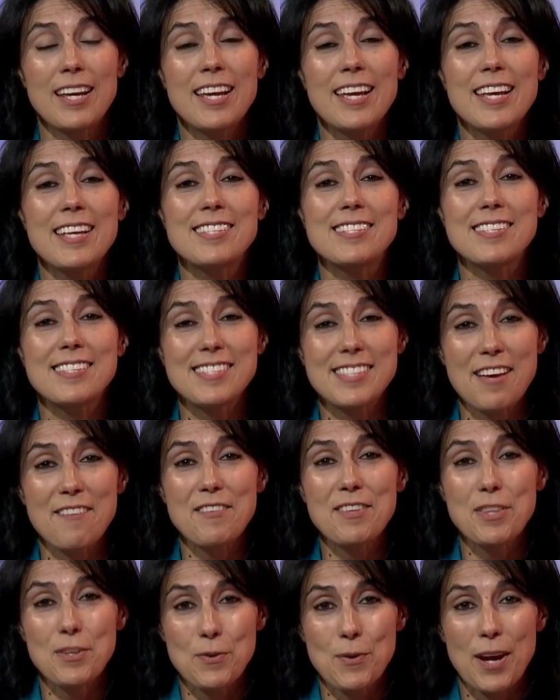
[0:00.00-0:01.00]
He's a
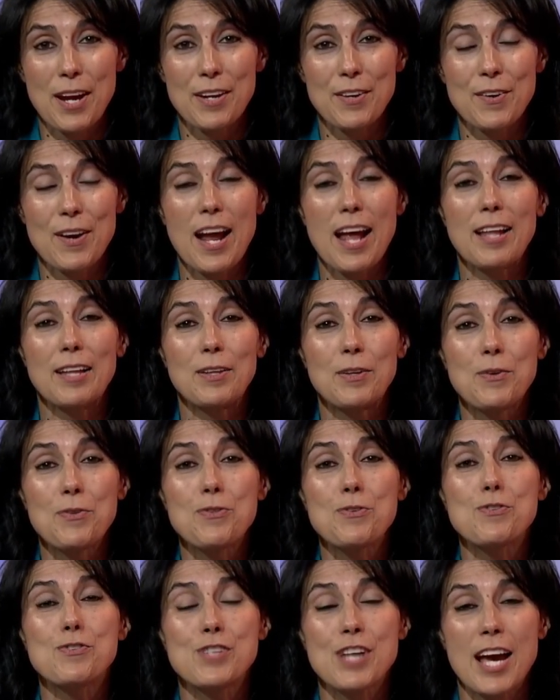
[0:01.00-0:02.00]
seventh grader at
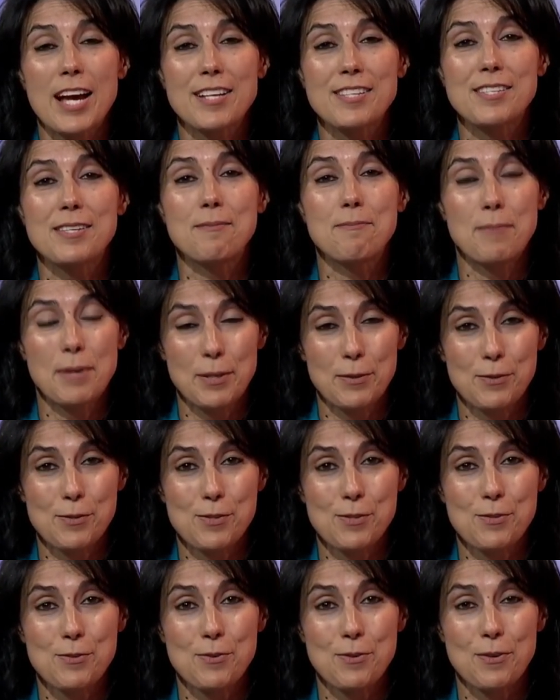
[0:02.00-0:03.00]
Luther Jackson Middle
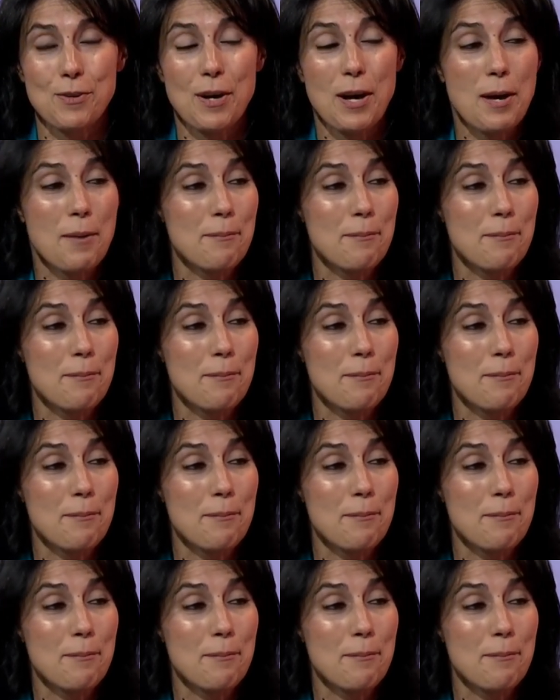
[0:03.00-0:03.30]
School.